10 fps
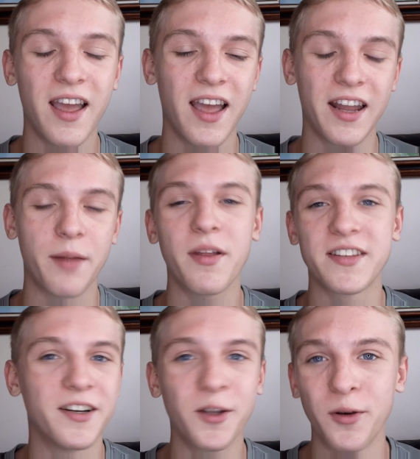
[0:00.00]
And I'm not
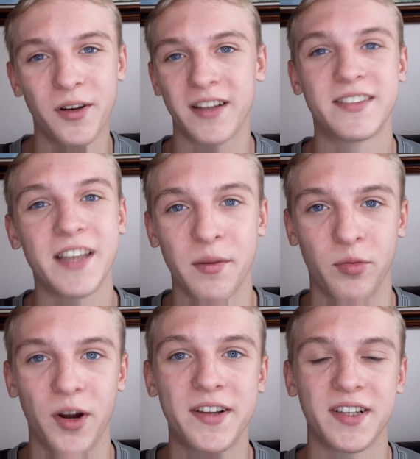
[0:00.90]
telling you not to take
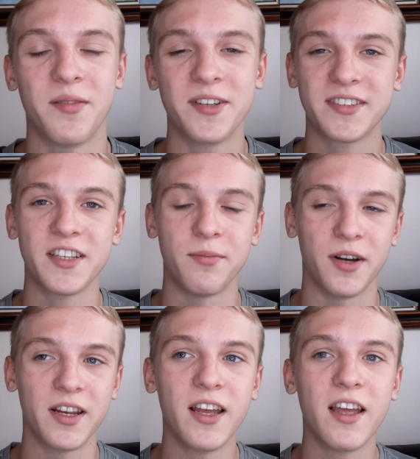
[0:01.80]
breaks, obviously,
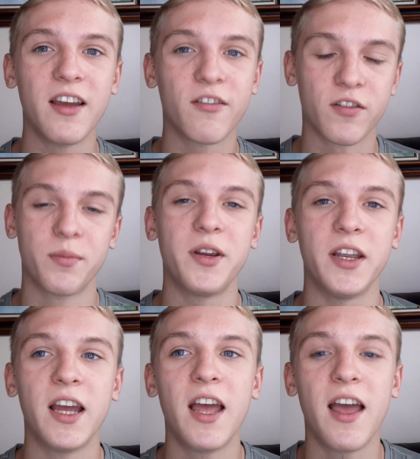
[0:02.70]
but for
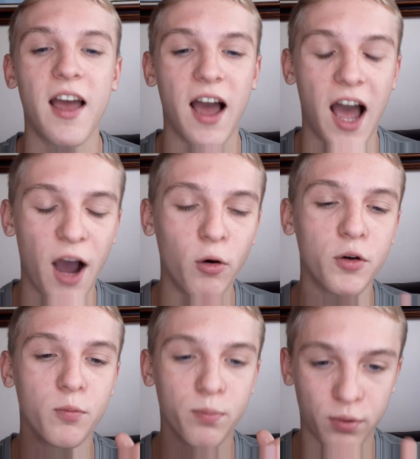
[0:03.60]
me, I
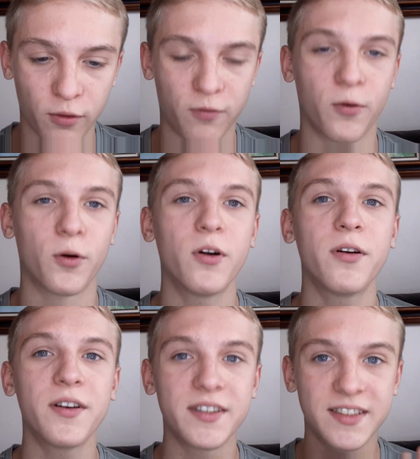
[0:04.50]
would
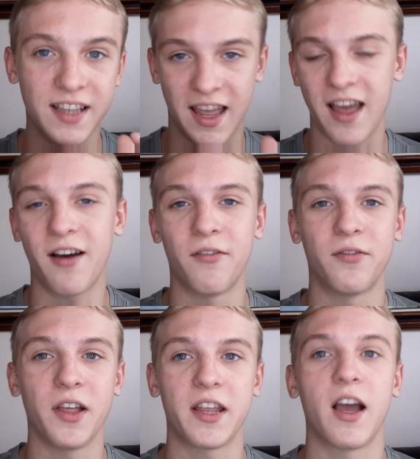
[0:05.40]
prefer to have
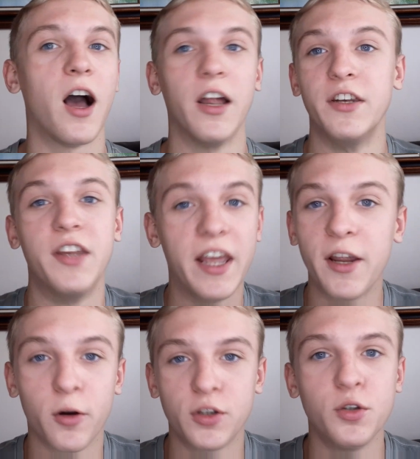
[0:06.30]
like a day
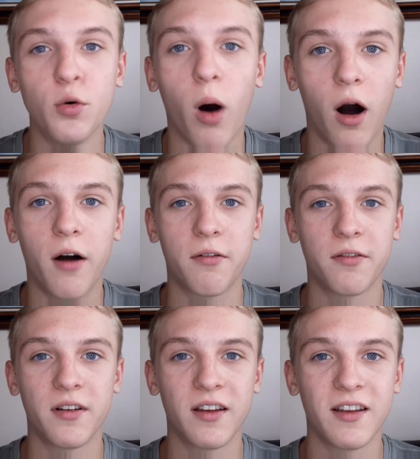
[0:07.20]
or two off
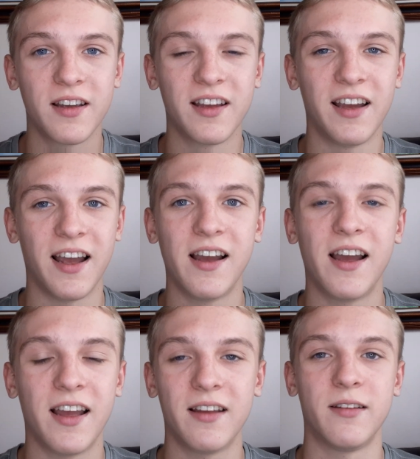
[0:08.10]

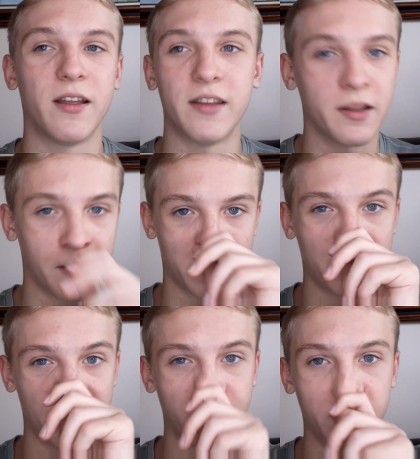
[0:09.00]
and then like
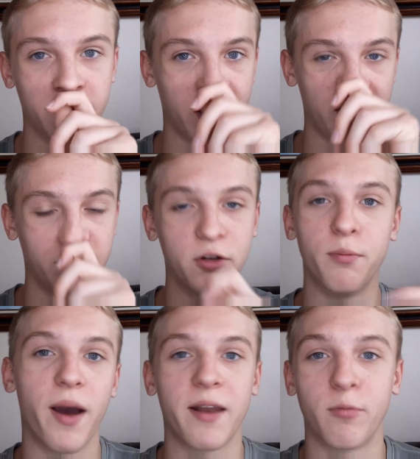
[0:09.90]
not even do
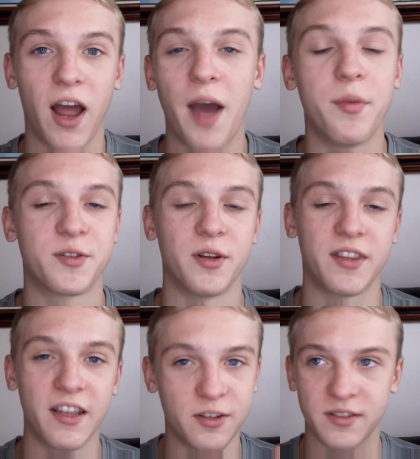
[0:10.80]
bad habits or
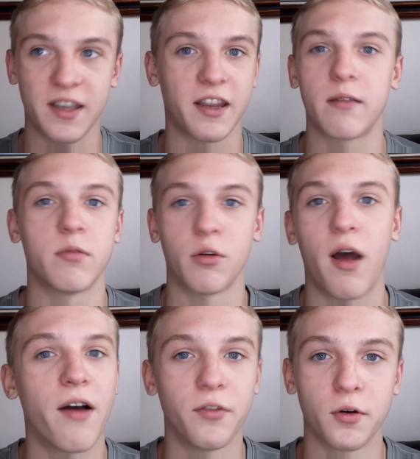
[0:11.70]
anything, just like
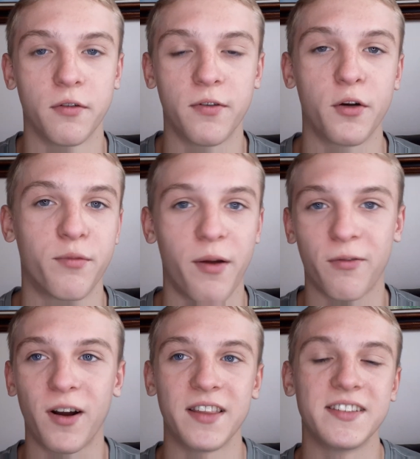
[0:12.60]
have a little fun with my
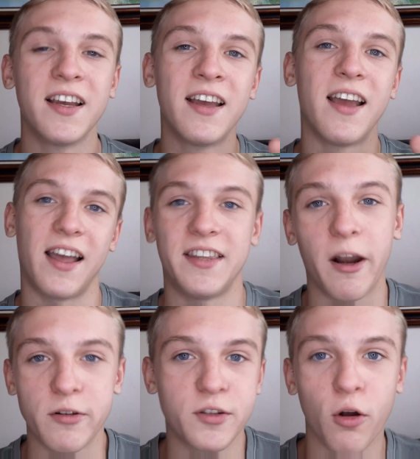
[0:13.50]
friends, and then
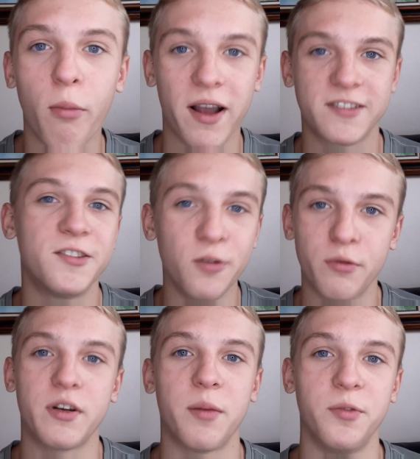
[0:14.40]
I'll just go back to doing
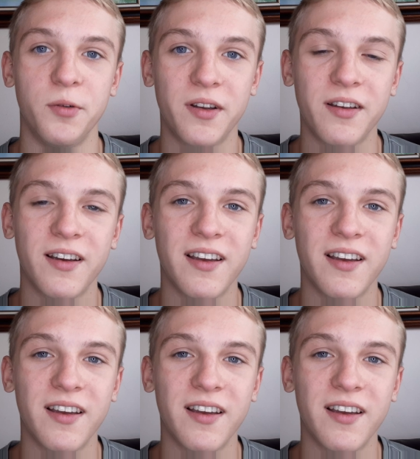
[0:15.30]
what I'm doing.